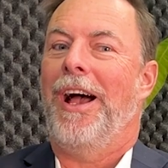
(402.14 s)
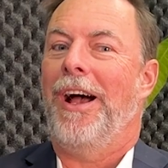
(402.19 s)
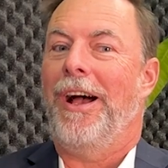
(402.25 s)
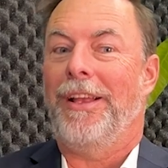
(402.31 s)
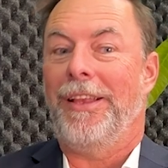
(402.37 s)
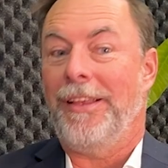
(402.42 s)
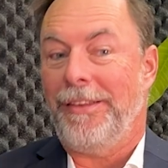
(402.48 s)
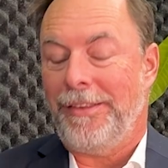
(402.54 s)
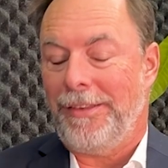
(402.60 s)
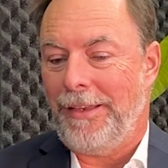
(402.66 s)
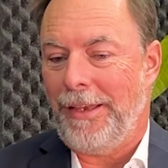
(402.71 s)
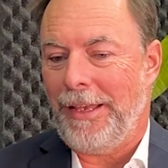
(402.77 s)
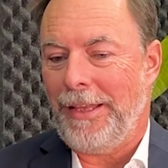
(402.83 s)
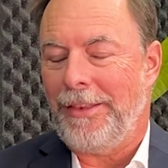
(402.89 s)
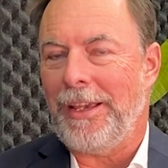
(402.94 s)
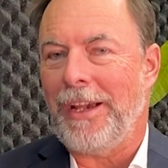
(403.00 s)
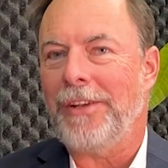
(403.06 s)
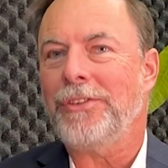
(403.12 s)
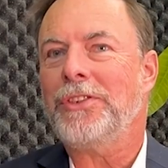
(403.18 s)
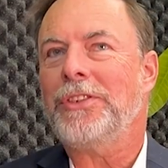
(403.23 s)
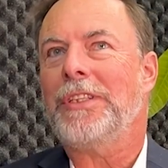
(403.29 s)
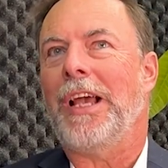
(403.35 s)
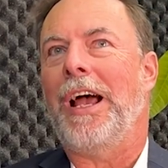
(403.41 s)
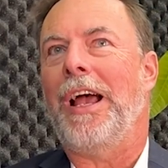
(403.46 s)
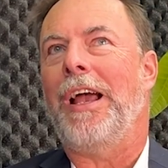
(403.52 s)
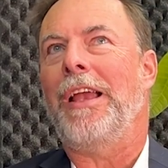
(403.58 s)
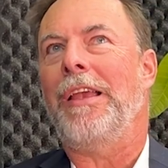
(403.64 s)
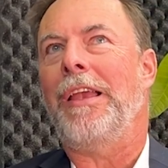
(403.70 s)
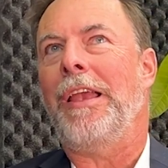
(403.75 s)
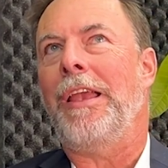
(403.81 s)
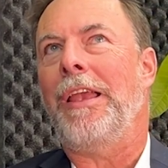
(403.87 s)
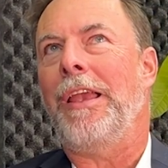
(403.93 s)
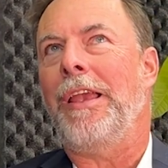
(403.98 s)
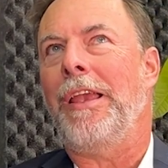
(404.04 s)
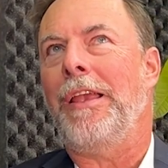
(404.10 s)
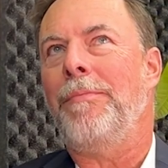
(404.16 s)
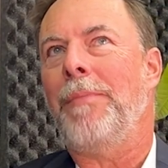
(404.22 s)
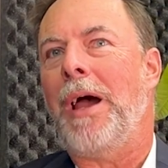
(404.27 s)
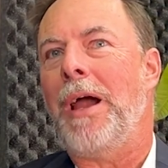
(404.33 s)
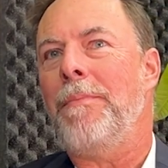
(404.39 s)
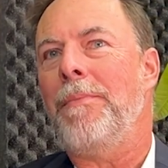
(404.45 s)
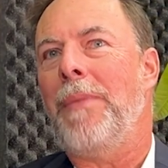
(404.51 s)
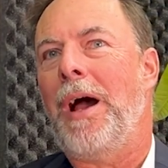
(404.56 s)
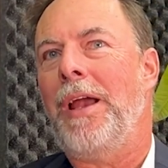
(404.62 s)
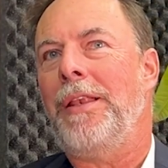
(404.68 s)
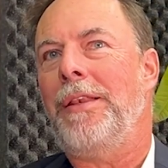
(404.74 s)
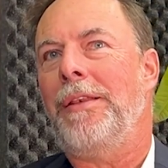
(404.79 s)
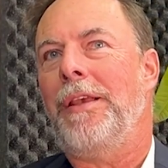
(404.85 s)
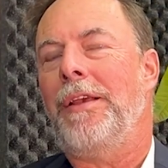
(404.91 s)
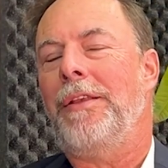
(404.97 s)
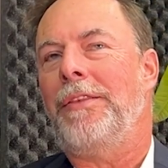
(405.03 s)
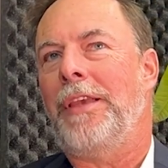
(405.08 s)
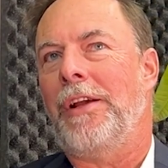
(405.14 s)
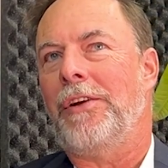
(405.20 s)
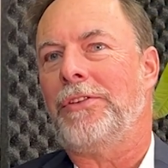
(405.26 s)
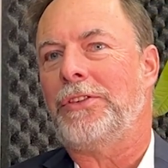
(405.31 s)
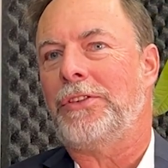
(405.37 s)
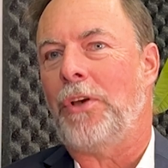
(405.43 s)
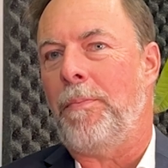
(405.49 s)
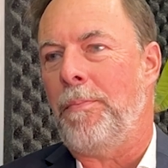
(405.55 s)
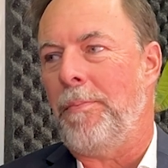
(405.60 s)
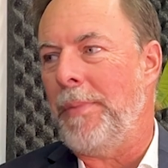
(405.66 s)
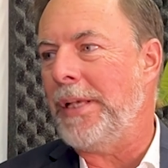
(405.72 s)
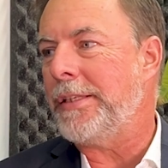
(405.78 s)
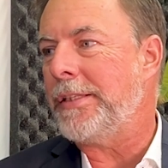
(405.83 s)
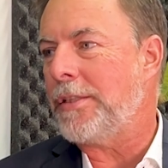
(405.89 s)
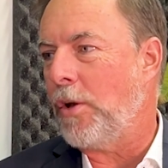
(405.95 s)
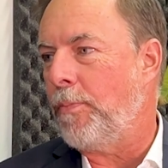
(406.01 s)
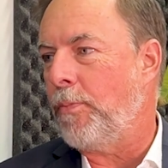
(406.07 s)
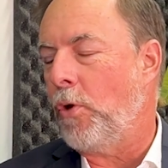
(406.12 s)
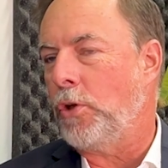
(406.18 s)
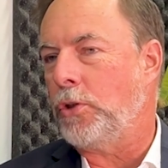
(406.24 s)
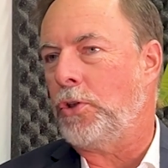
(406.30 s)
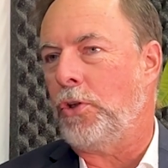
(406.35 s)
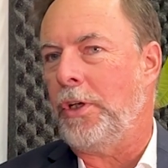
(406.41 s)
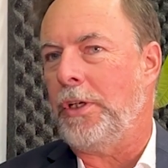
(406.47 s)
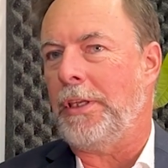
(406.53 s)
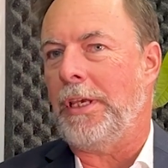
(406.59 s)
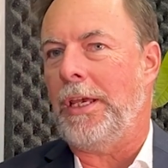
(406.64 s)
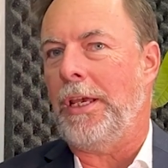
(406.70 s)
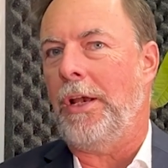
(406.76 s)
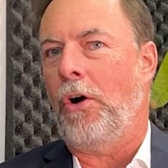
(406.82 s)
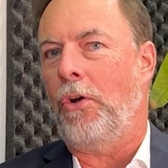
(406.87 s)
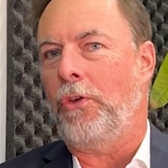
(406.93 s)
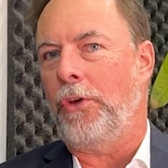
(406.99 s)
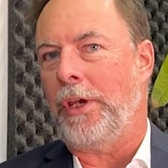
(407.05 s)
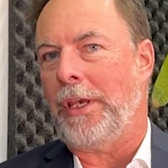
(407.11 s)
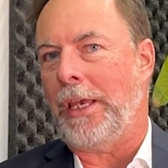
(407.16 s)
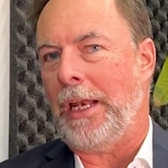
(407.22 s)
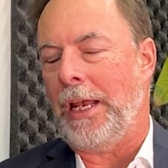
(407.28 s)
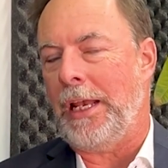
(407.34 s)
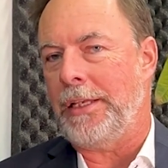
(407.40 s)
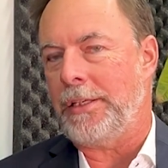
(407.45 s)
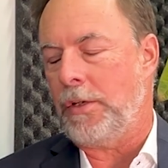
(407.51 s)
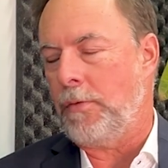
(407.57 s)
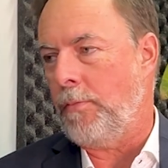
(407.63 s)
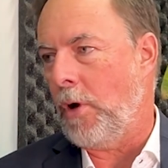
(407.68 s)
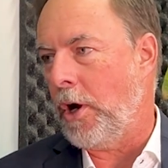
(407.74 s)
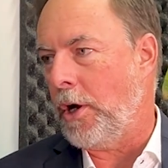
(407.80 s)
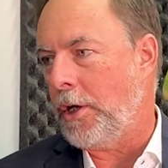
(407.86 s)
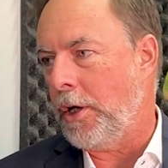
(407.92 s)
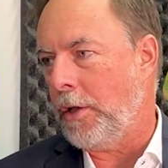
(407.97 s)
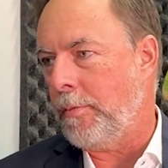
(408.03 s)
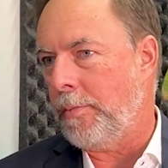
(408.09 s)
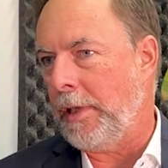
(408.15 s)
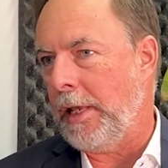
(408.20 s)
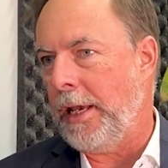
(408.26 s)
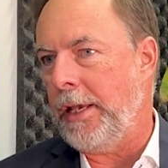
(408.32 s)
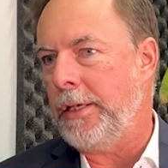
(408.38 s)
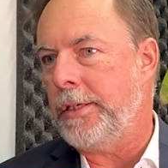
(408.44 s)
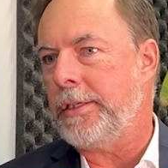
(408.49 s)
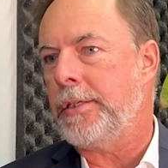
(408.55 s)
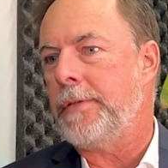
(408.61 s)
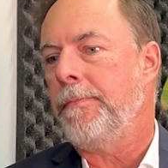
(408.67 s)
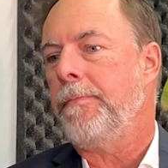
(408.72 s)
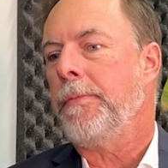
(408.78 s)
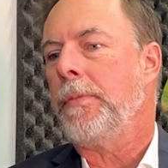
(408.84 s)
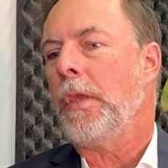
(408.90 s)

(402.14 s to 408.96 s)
In my mind, there's a missed opportunity on the Canadian marketplace.